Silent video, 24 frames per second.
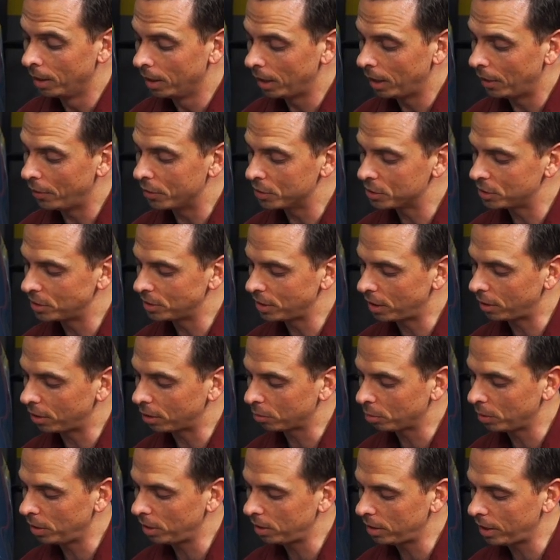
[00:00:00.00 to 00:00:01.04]
And this is a
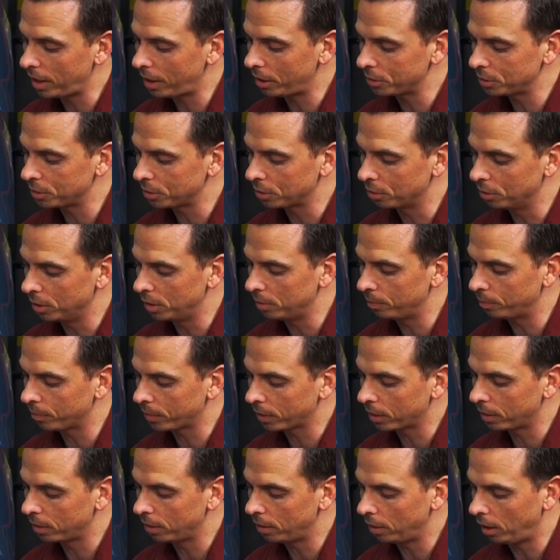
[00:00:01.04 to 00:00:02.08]
3000 grit
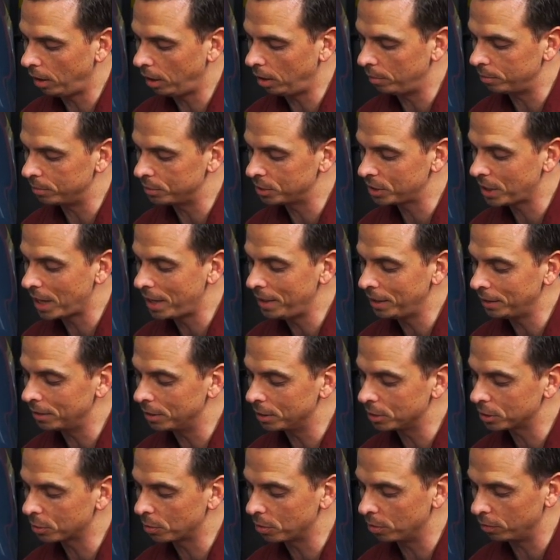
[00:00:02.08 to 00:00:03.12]
sanding
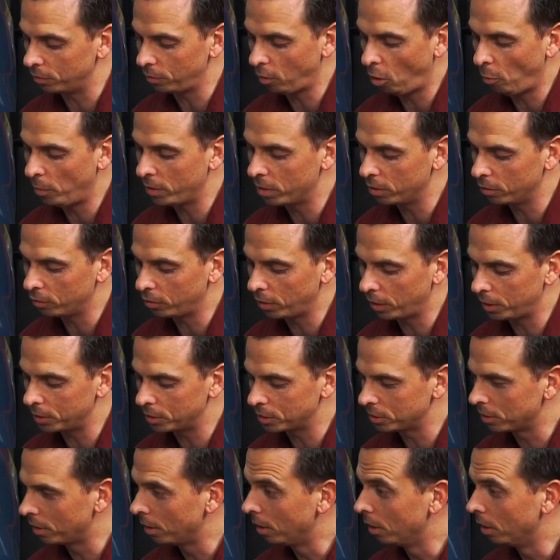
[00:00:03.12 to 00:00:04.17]
disc with a foam interface.